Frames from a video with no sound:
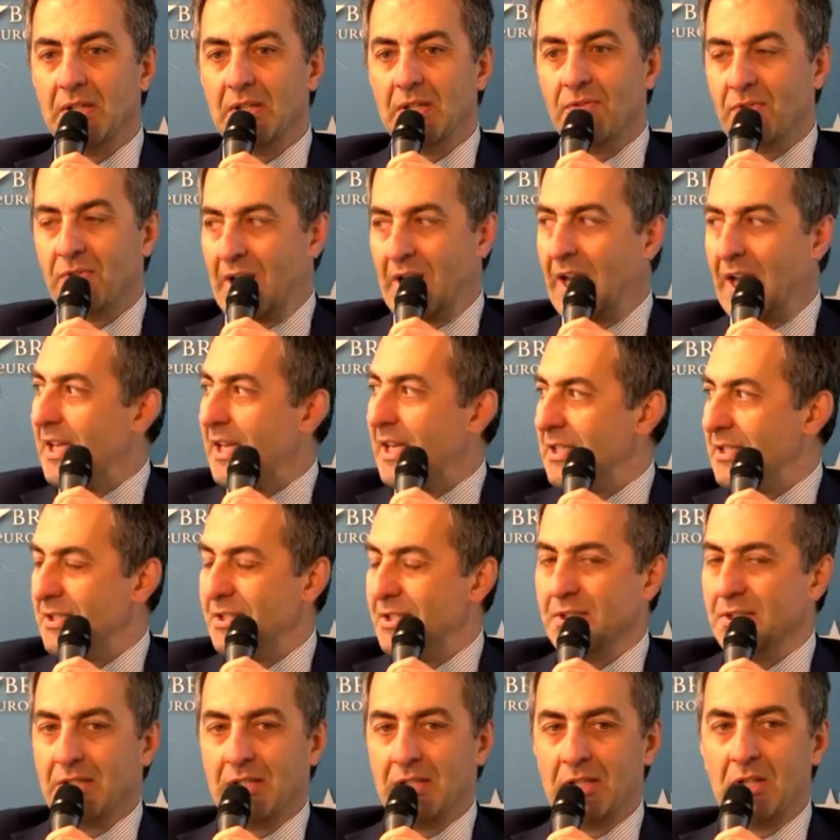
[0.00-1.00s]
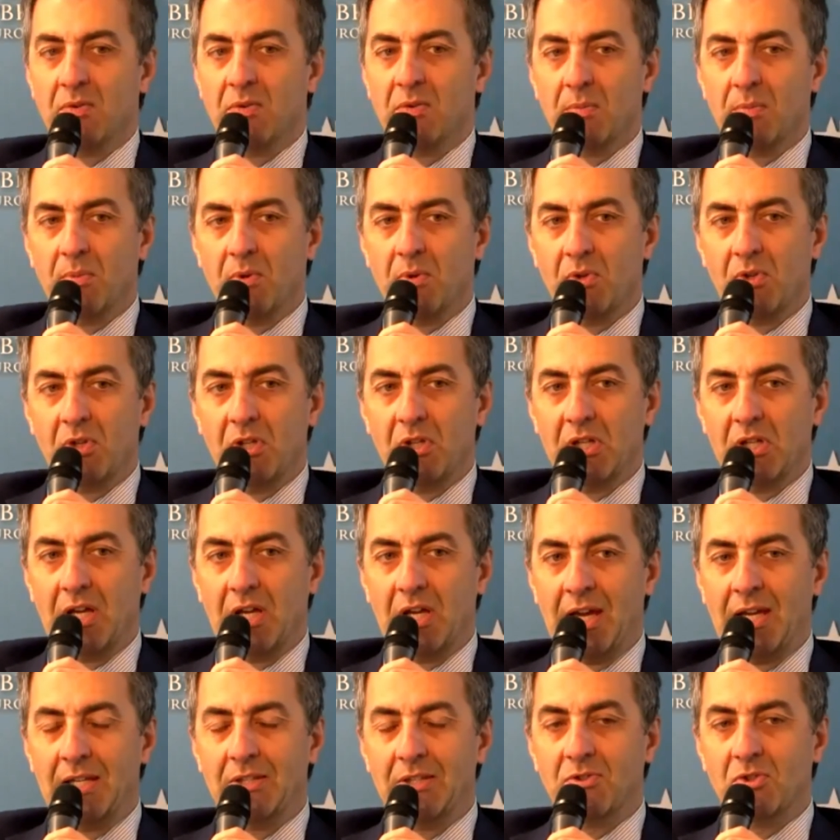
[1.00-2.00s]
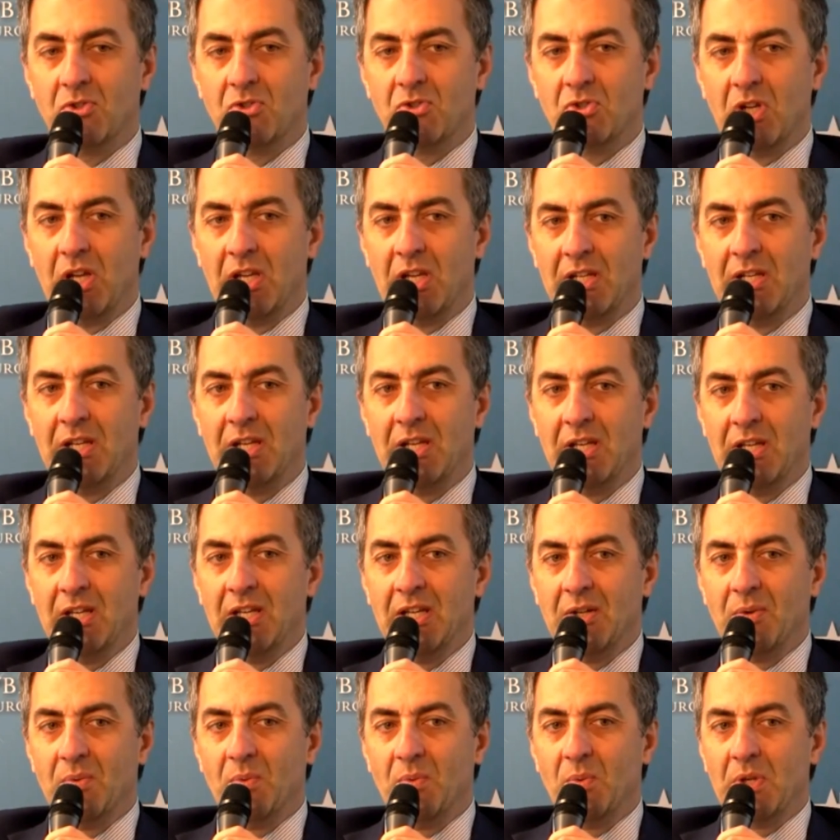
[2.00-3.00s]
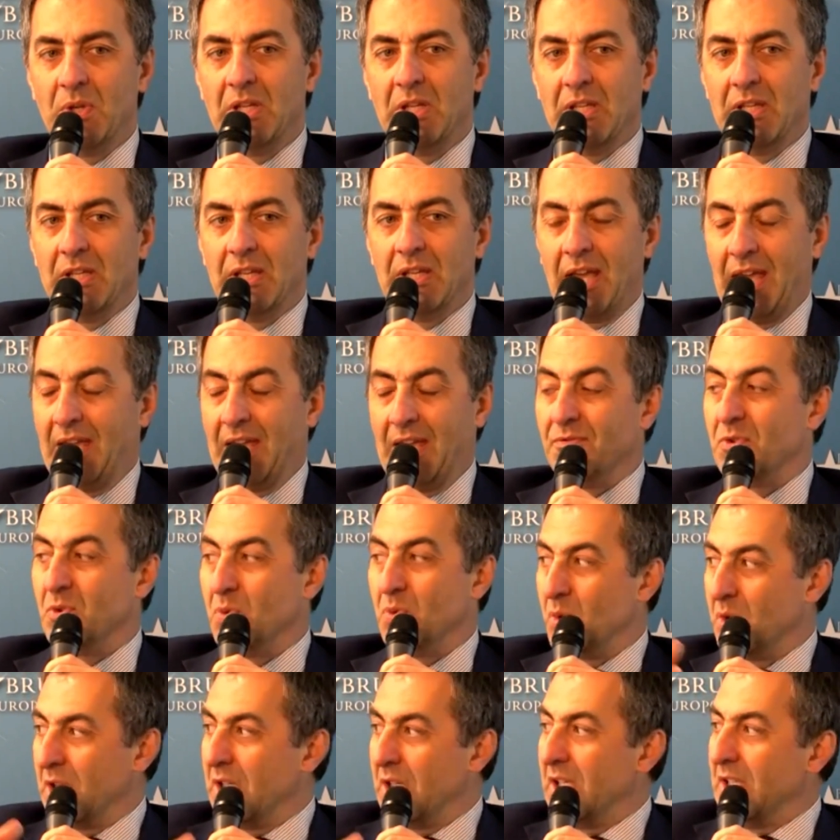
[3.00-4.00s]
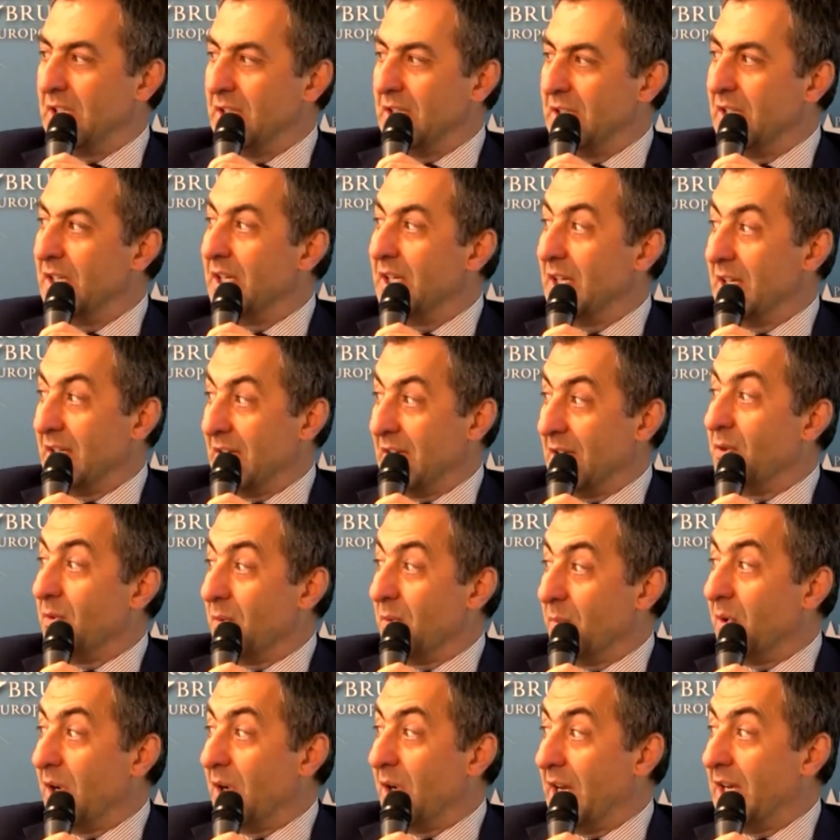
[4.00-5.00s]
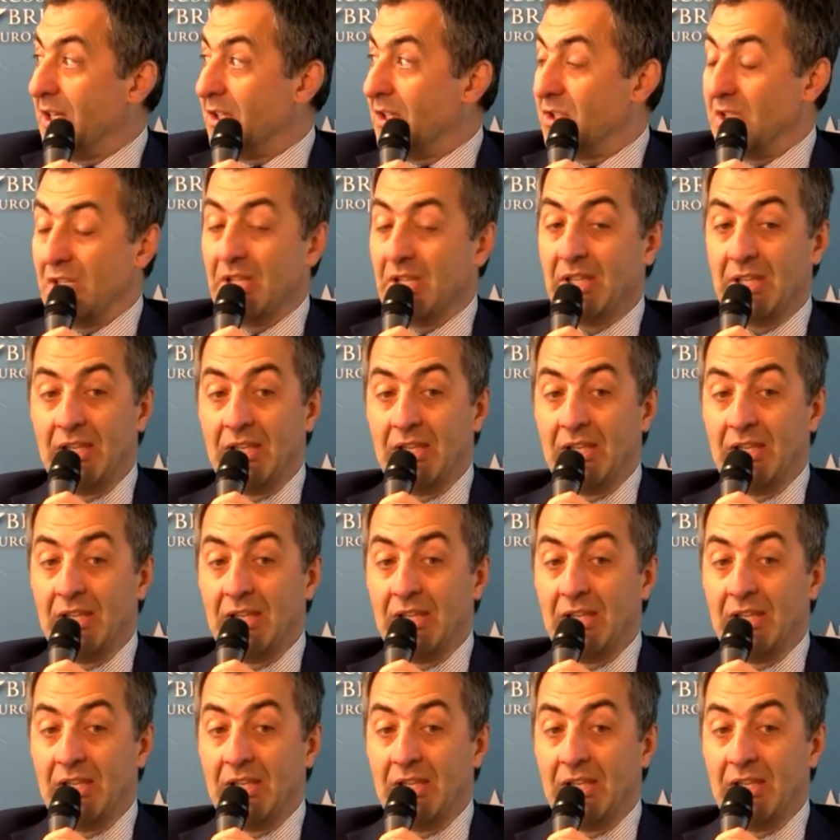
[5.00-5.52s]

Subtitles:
write renewable hydrogen, we have to read renewable energy.